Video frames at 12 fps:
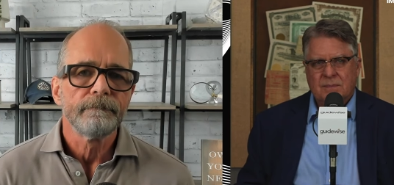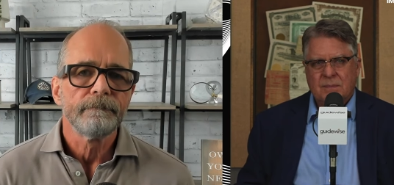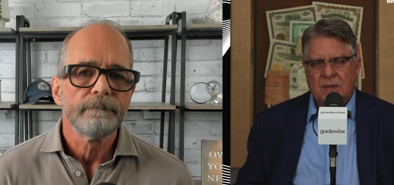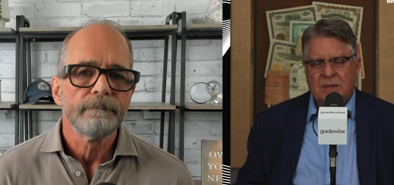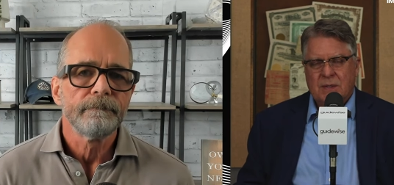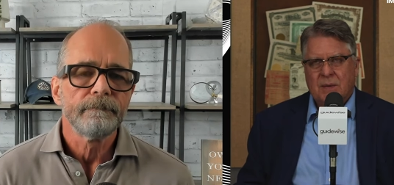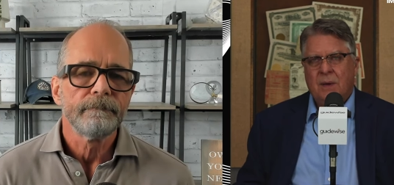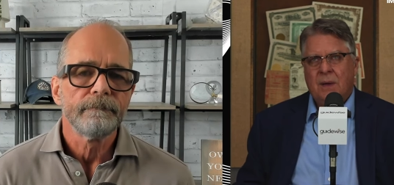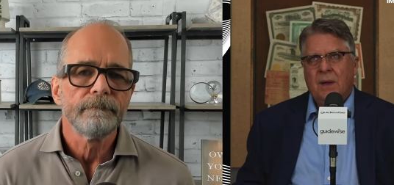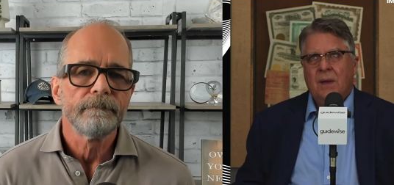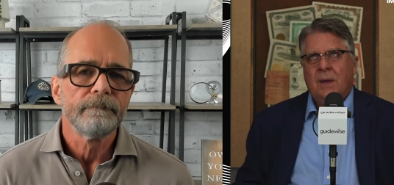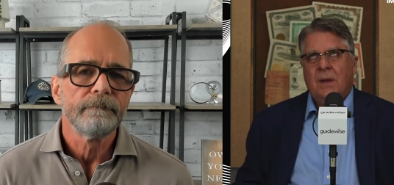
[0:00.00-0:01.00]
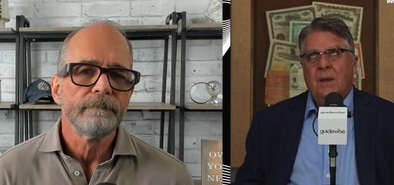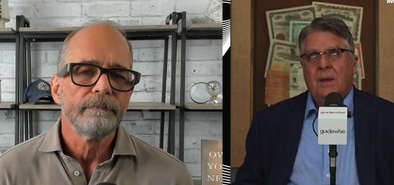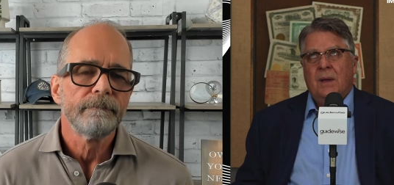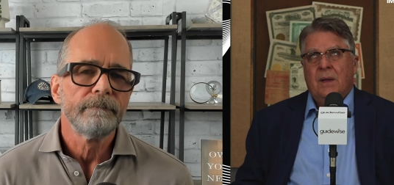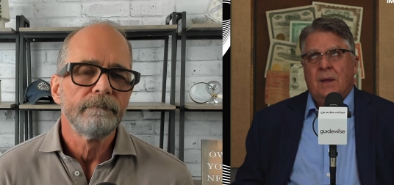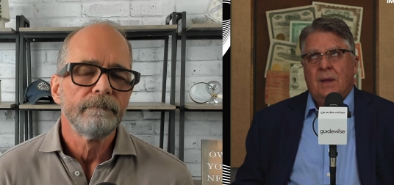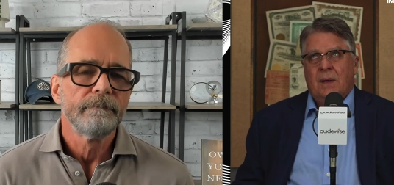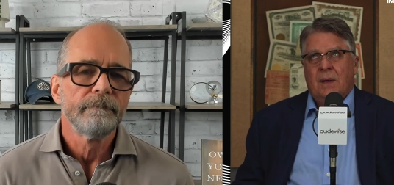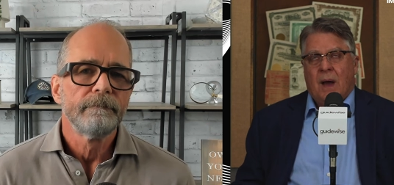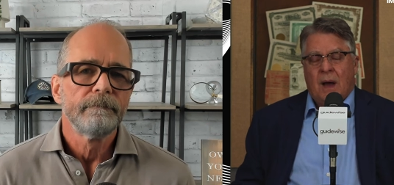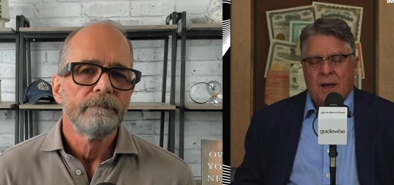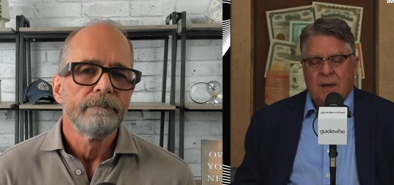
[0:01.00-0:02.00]
Speaker 1: So
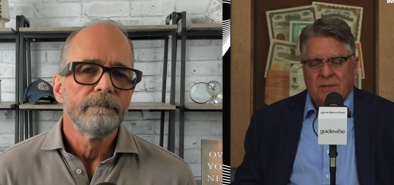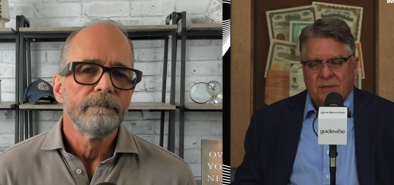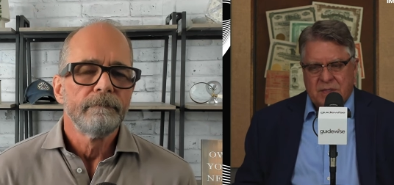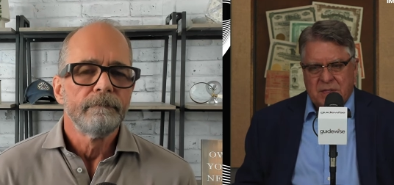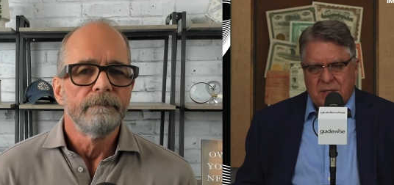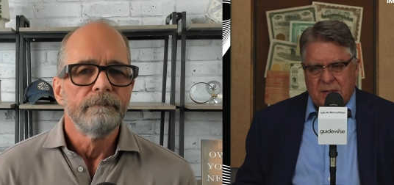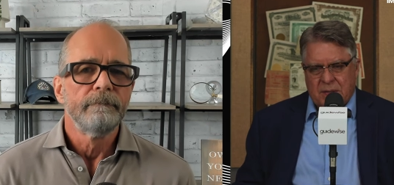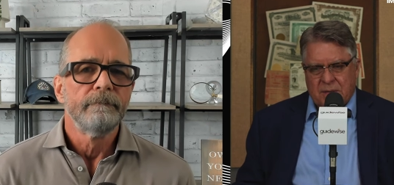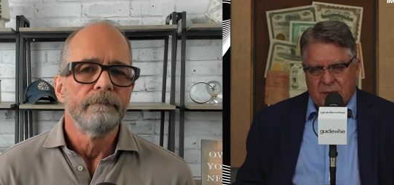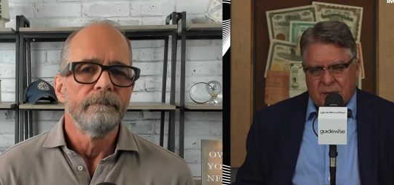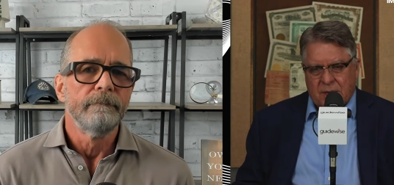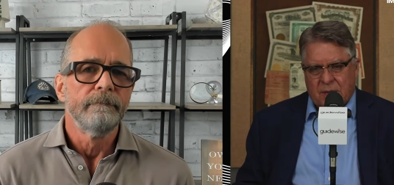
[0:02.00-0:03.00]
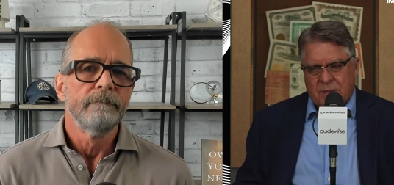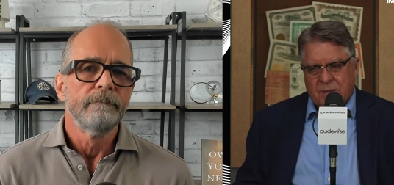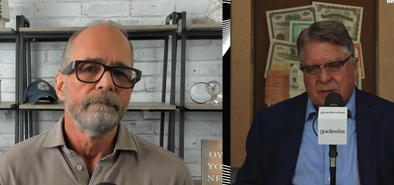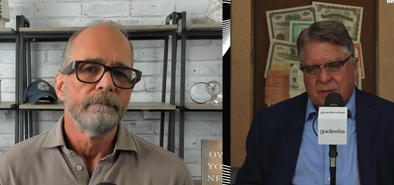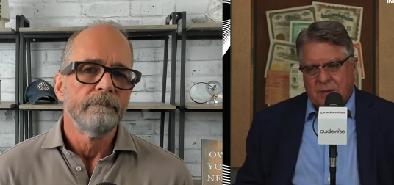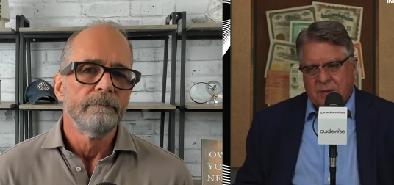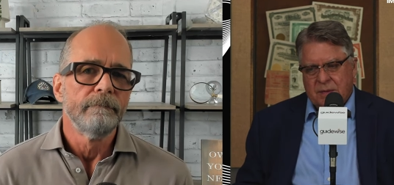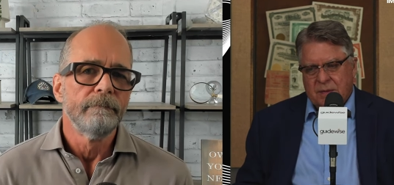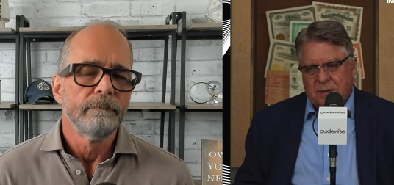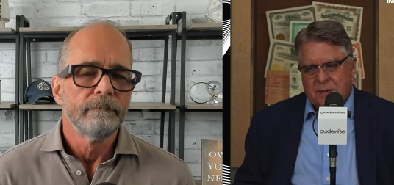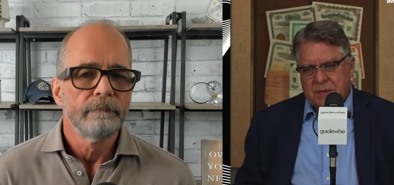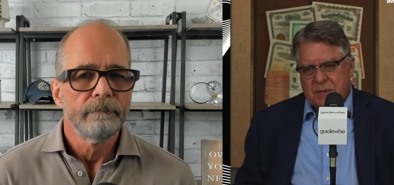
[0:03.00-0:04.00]
I have seen very often that there
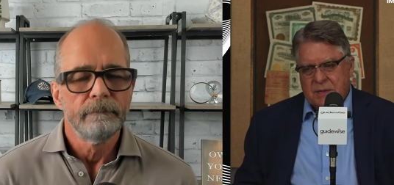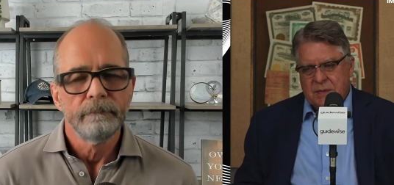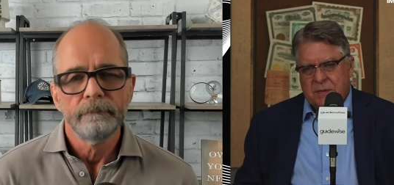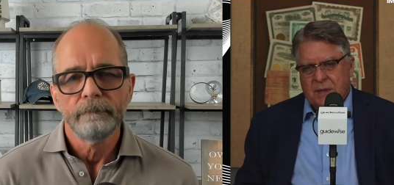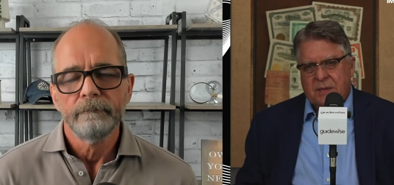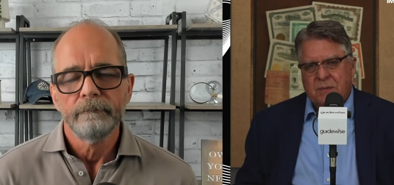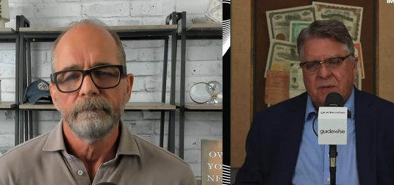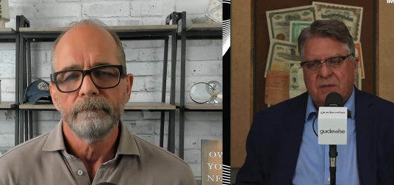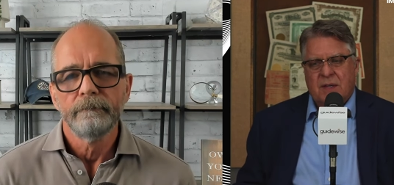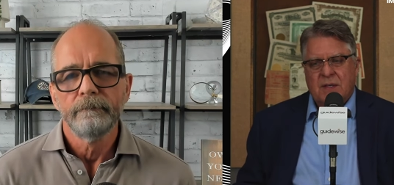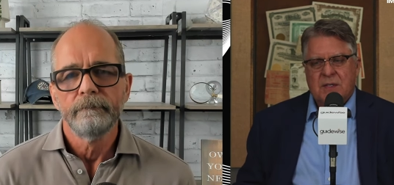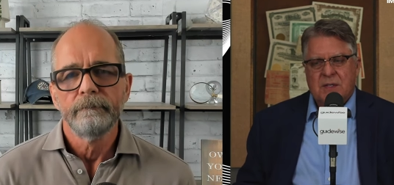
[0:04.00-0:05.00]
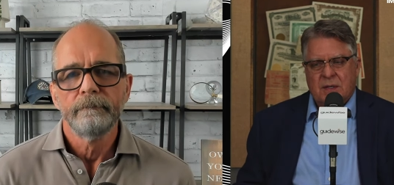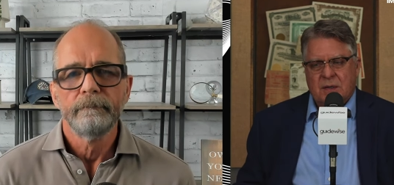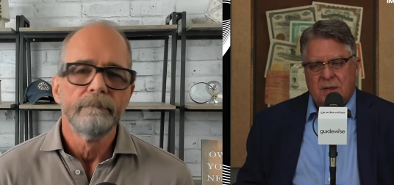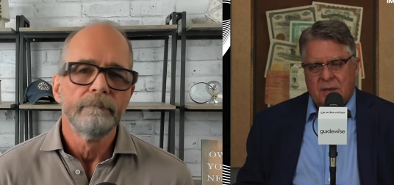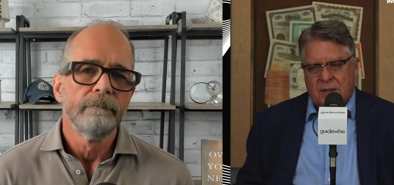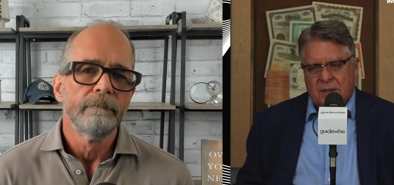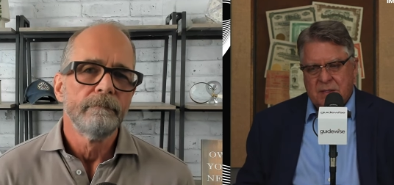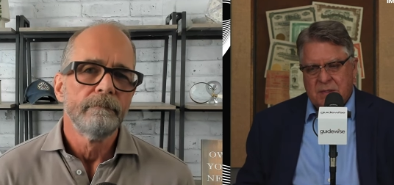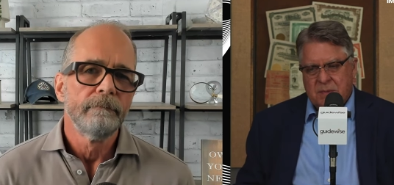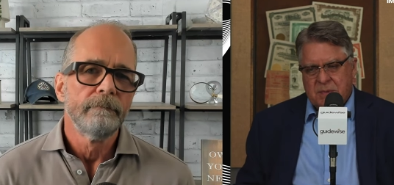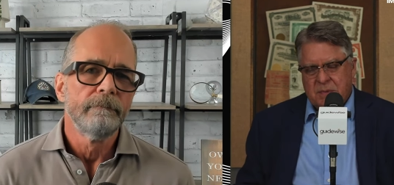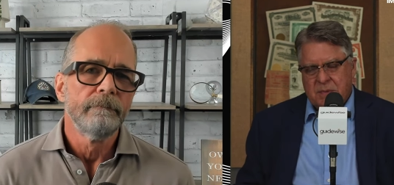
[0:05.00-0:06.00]
is a direct reflection and correlation
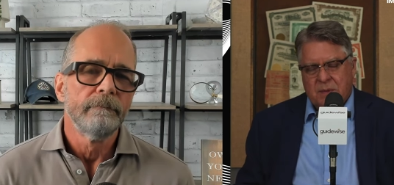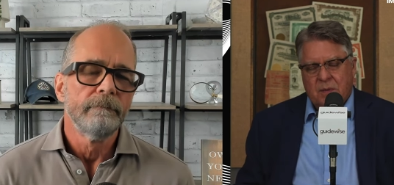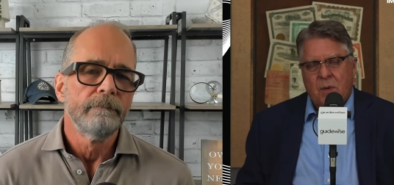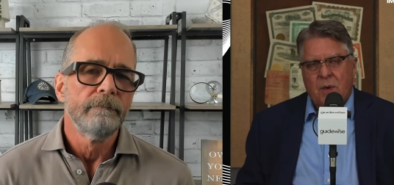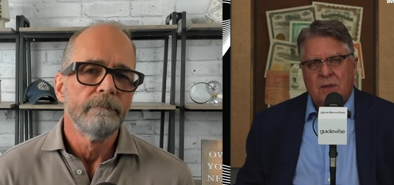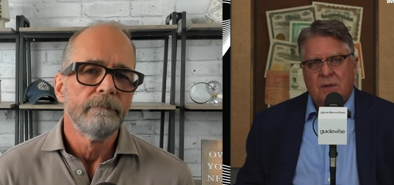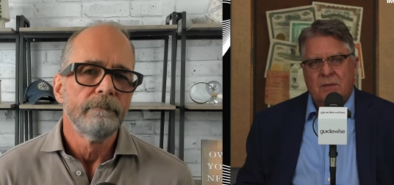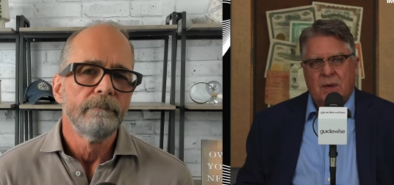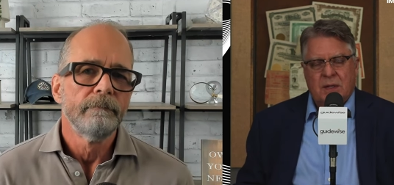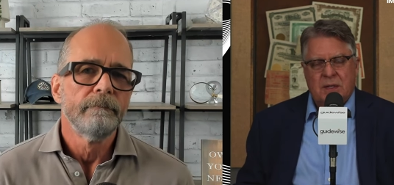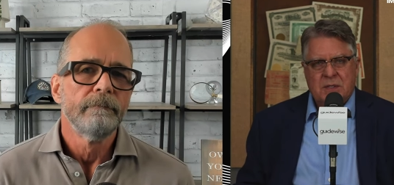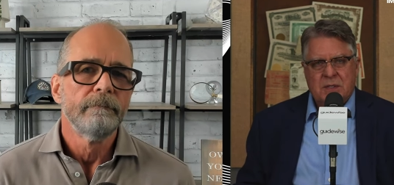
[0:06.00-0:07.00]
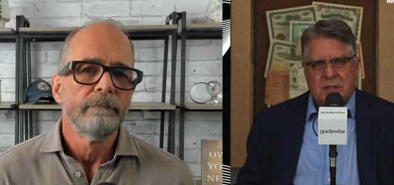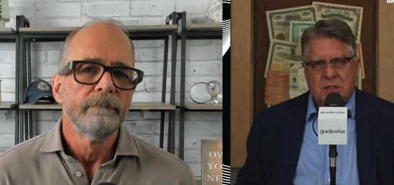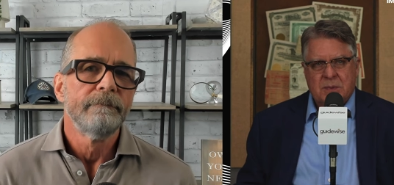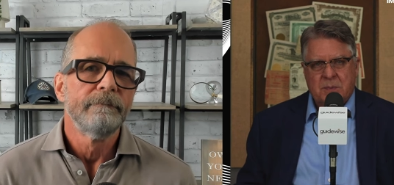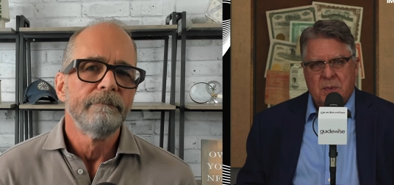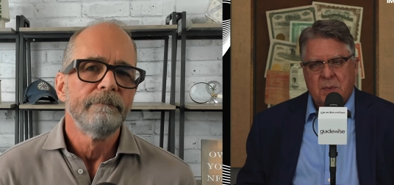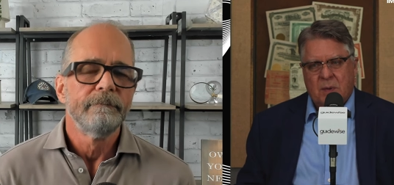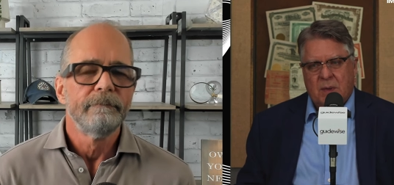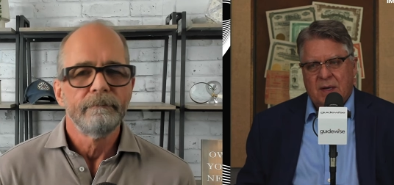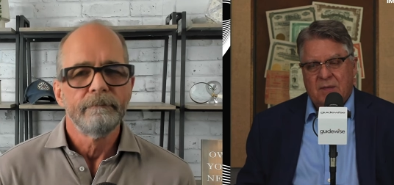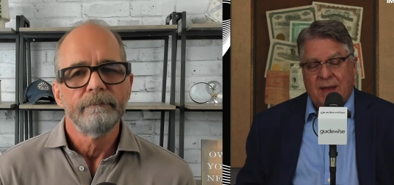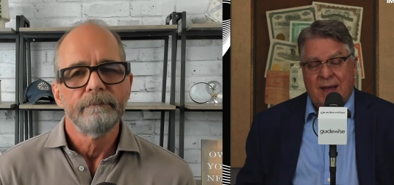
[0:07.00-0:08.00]
between the quality of relationships people
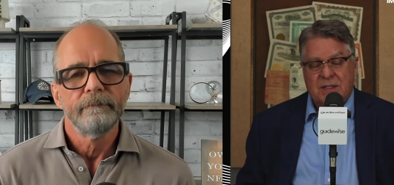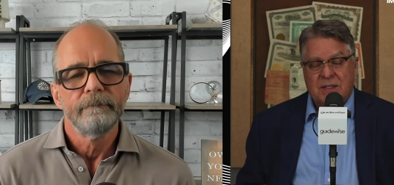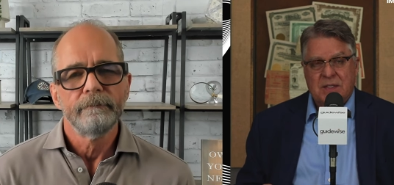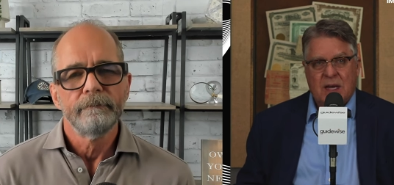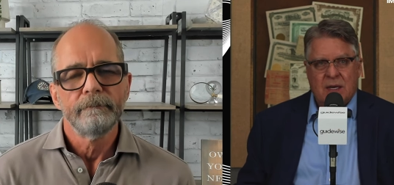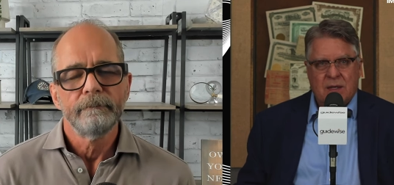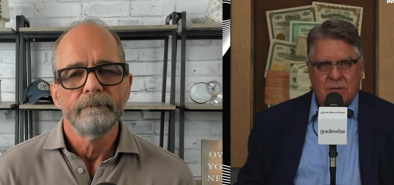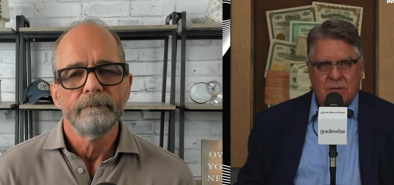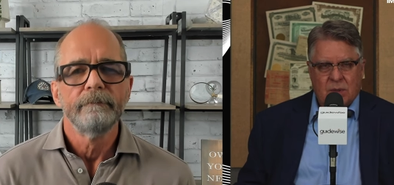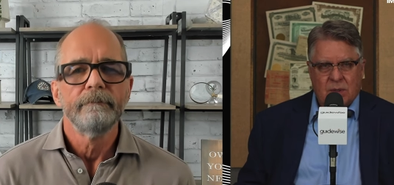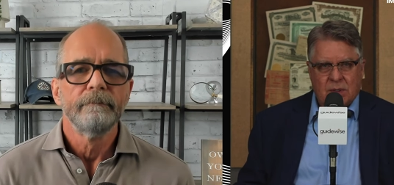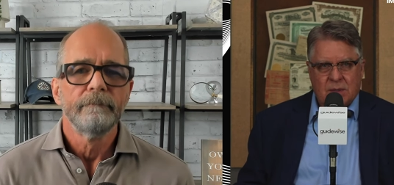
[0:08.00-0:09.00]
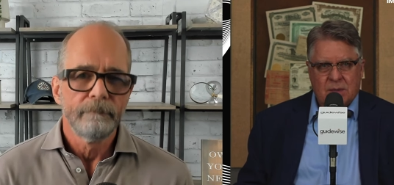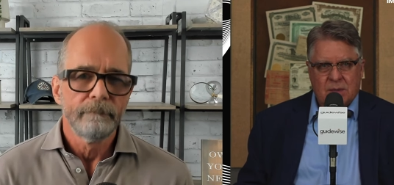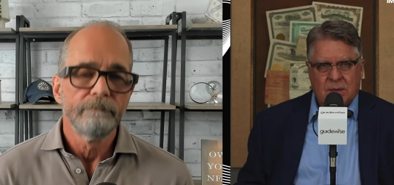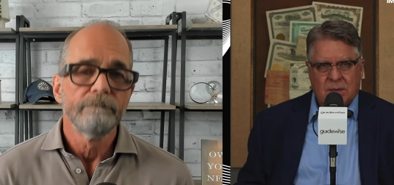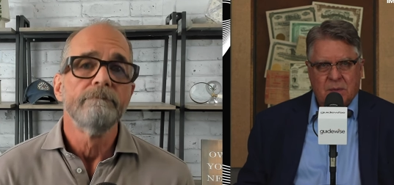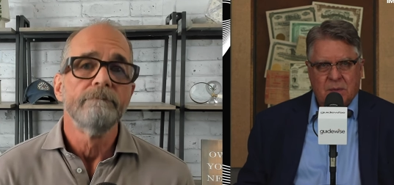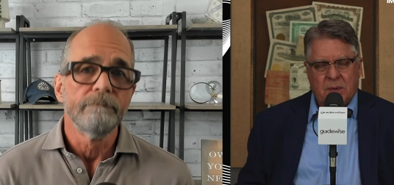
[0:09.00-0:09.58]
have outside of work with the mm-hmm.